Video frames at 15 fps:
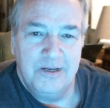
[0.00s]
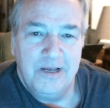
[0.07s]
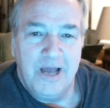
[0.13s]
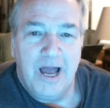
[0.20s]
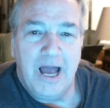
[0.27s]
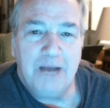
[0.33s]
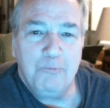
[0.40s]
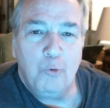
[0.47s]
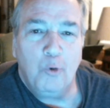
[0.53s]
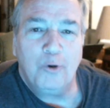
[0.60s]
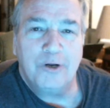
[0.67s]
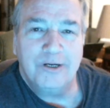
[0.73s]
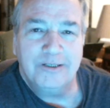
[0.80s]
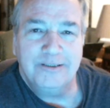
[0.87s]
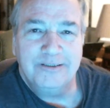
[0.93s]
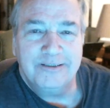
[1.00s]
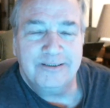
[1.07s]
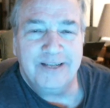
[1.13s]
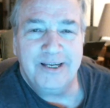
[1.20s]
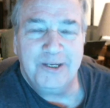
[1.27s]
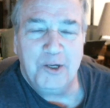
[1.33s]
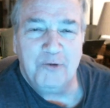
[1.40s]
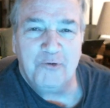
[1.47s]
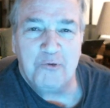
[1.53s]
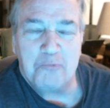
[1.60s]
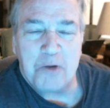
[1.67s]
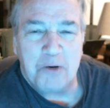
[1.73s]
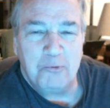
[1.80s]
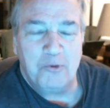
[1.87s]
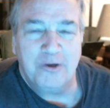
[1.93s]
Hi Morgan, thank you for my
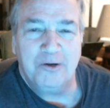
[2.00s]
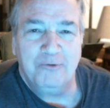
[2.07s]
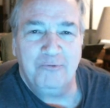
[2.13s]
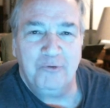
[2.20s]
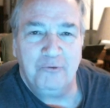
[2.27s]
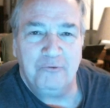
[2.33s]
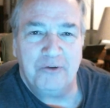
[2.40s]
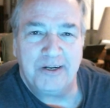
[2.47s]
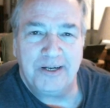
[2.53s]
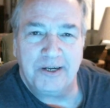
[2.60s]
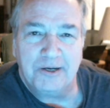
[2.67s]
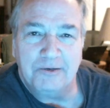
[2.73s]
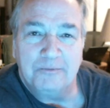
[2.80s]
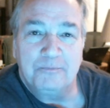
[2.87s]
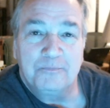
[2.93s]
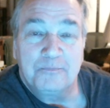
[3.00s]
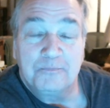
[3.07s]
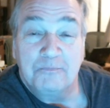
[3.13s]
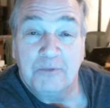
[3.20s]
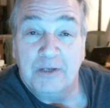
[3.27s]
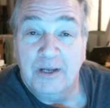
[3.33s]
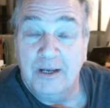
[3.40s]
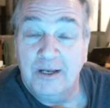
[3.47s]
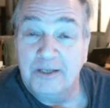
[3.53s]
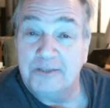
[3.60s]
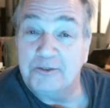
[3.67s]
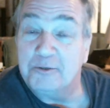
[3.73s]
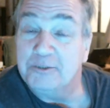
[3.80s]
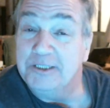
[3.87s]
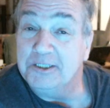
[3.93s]
wonderful video. So
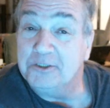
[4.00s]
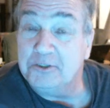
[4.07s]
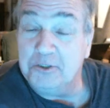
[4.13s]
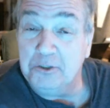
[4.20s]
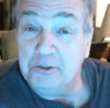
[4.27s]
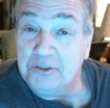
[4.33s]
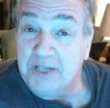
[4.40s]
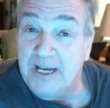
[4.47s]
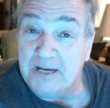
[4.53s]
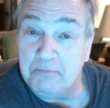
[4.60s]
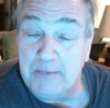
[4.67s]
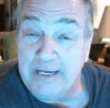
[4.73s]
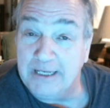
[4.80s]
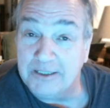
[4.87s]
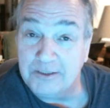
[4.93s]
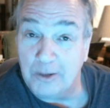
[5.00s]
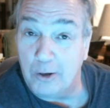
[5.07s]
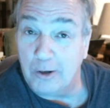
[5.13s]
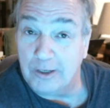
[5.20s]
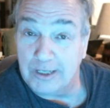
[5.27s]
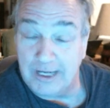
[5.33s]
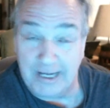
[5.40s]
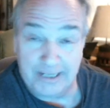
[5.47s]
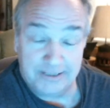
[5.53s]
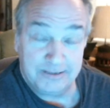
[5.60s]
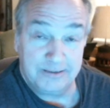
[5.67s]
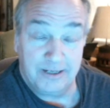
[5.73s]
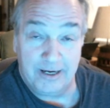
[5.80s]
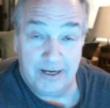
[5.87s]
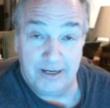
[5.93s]
since you sang me a song last
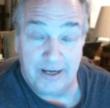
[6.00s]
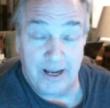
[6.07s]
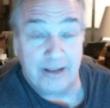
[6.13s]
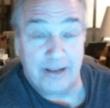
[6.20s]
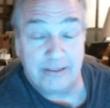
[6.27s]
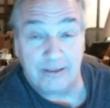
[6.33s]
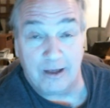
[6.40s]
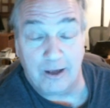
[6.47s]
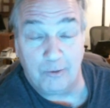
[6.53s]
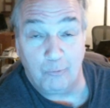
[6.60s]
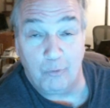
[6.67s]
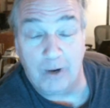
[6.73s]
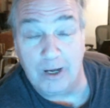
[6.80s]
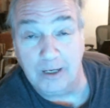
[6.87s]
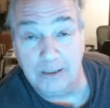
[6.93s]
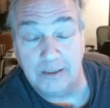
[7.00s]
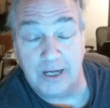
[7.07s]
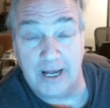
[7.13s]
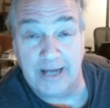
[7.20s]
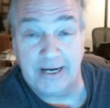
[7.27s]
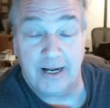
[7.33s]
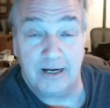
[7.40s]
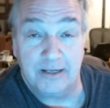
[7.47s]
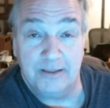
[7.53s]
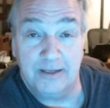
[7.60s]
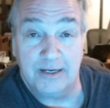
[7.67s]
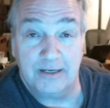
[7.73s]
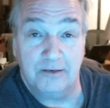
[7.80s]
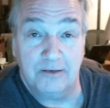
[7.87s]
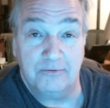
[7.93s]
night, I thought, well, I gotta think
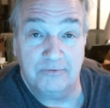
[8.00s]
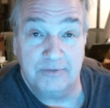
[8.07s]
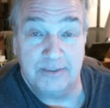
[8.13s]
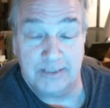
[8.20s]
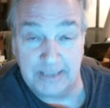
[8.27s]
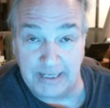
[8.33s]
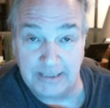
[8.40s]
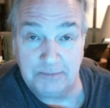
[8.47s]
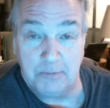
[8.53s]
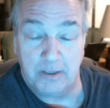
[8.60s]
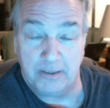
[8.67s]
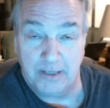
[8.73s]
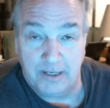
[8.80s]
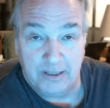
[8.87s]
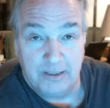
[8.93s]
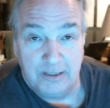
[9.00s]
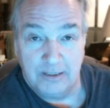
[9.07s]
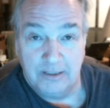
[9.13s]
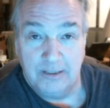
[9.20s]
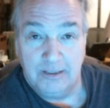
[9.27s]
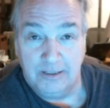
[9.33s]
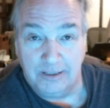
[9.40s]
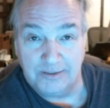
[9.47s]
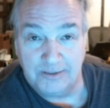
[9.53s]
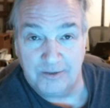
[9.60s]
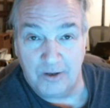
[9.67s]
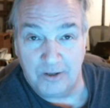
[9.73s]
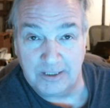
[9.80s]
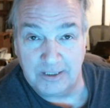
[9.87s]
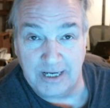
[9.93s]
of today's Monday, a
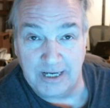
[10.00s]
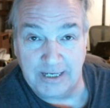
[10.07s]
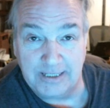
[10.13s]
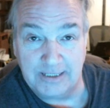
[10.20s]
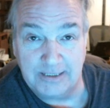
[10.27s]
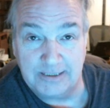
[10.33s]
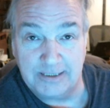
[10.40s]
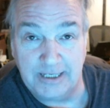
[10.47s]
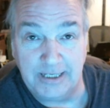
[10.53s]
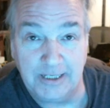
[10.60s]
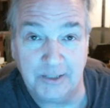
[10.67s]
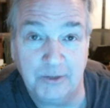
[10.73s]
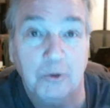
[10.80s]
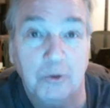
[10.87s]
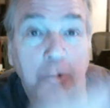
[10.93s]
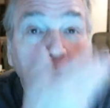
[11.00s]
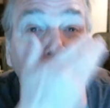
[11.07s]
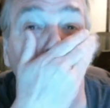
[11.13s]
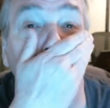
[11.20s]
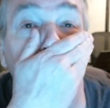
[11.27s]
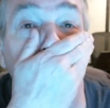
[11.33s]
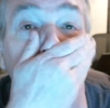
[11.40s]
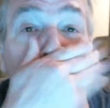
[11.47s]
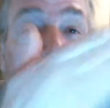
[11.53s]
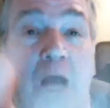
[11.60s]
song that I can sing to mwah,